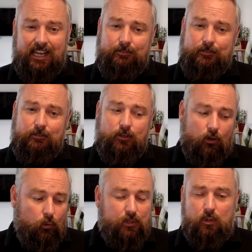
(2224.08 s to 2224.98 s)
if you've
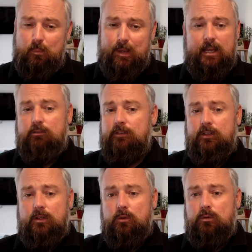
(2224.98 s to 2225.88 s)
got all your peer
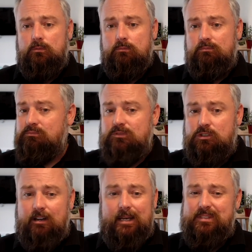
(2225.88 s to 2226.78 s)
review
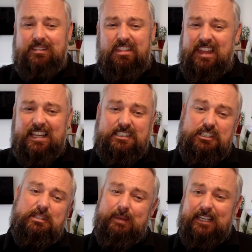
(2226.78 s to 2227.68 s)
scripts and things
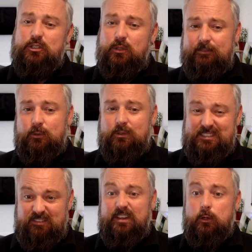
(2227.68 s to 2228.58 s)
just to make sure
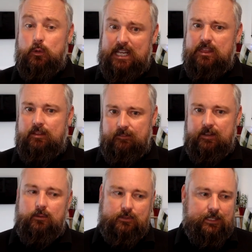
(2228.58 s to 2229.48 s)
everyone's filled in the
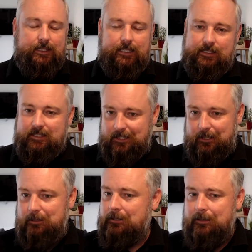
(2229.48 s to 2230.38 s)
fields they need to
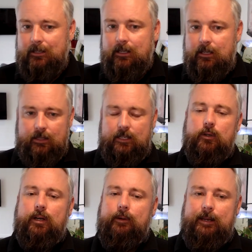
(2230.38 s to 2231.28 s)
do, then
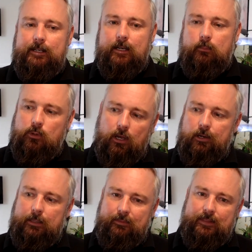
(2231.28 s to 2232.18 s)
you're going to end up not
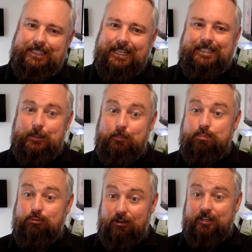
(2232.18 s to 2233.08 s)
only with the data
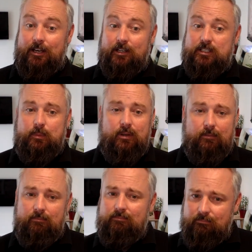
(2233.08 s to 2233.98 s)
product,
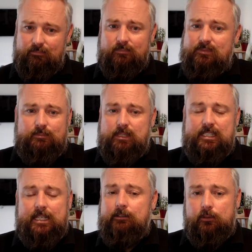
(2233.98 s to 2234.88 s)
but
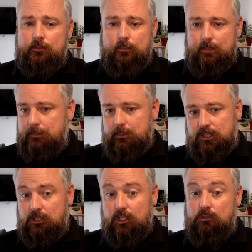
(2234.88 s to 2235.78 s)
material for people
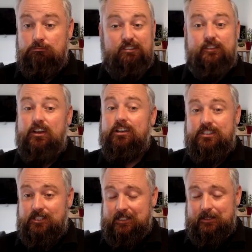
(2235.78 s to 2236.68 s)
to refer
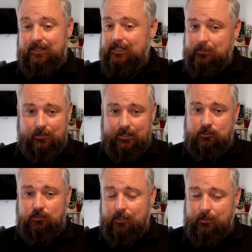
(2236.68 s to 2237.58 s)
to when they
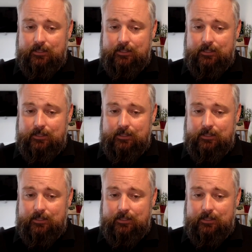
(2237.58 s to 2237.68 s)
try to